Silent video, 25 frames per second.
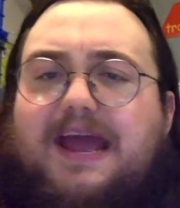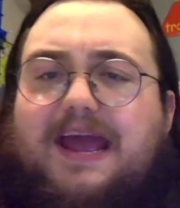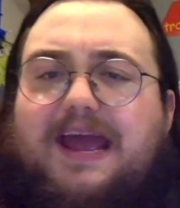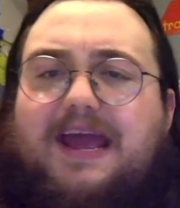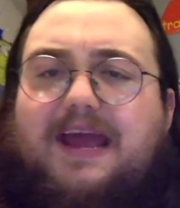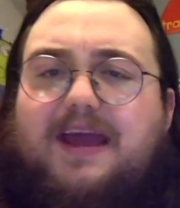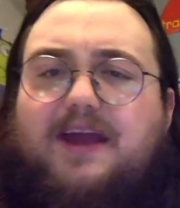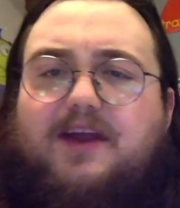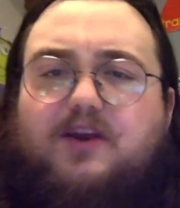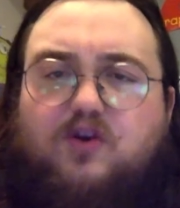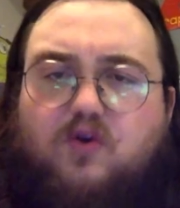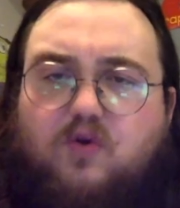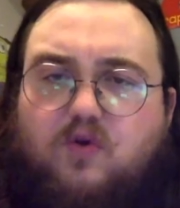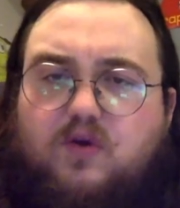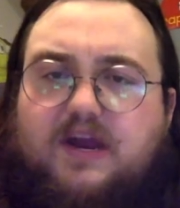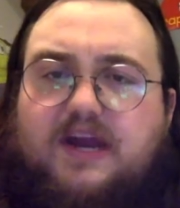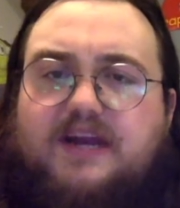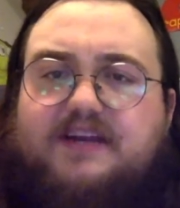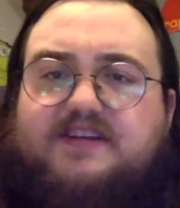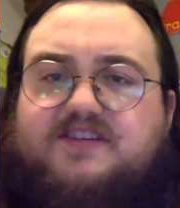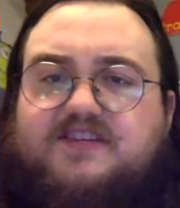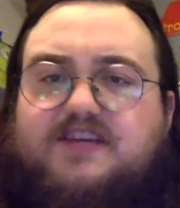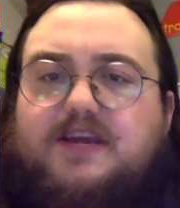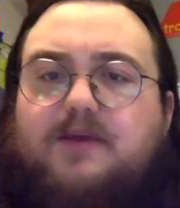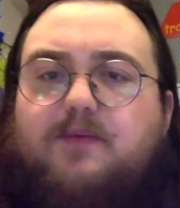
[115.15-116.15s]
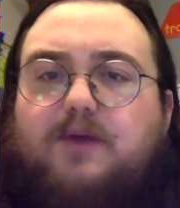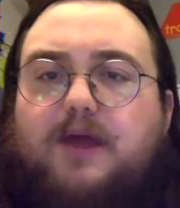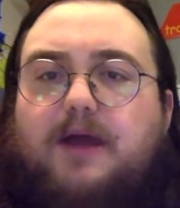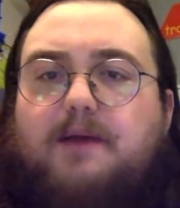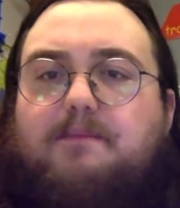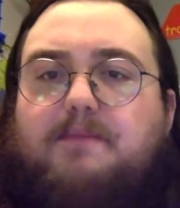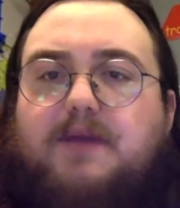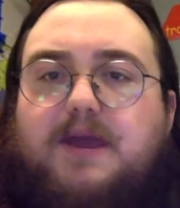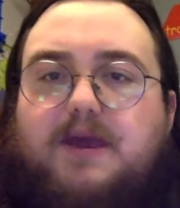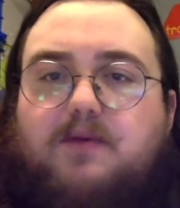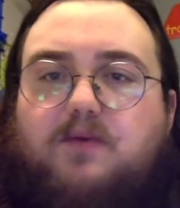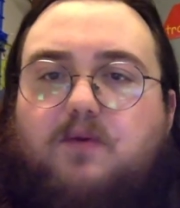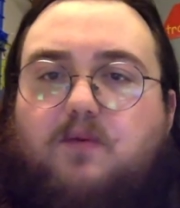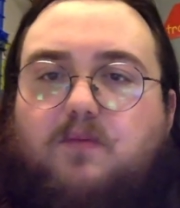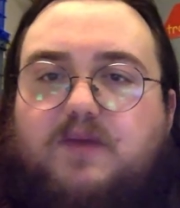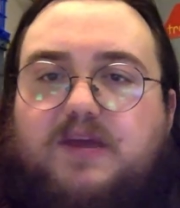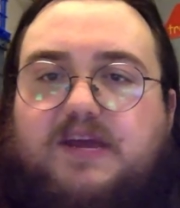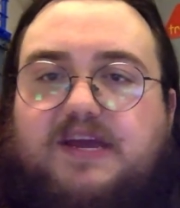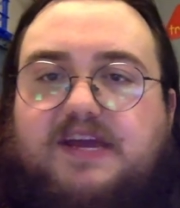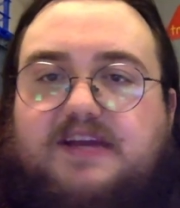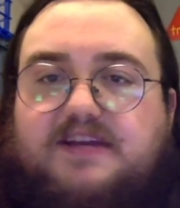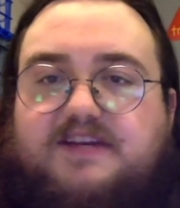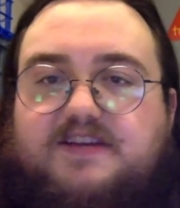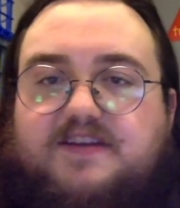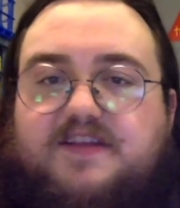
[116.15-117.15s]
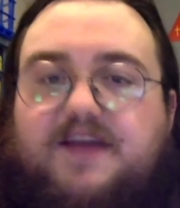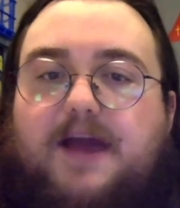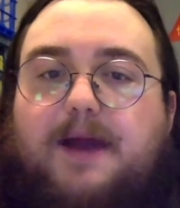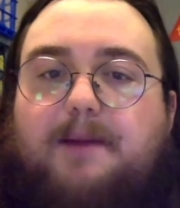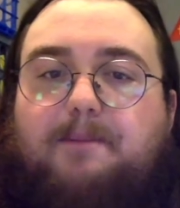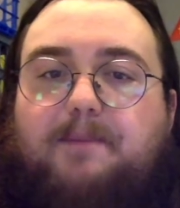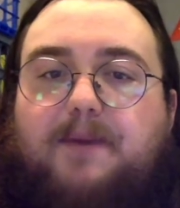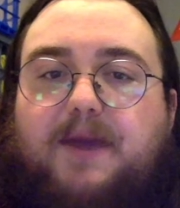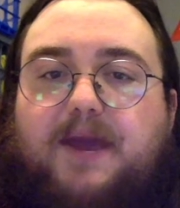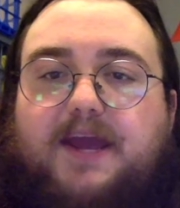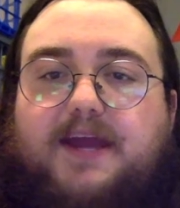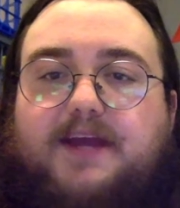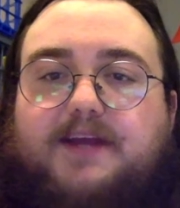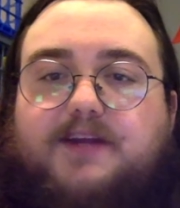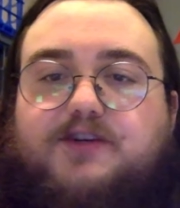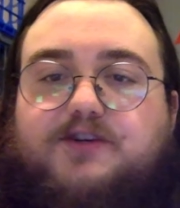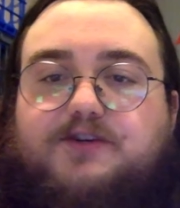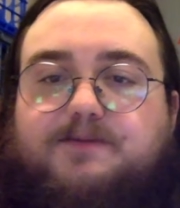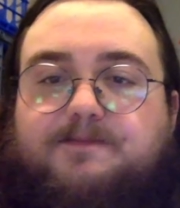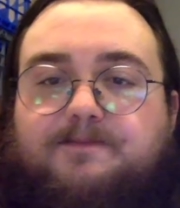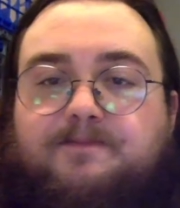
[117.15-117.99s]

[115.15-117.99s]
And you'll kind of see what I mean when we get to that page.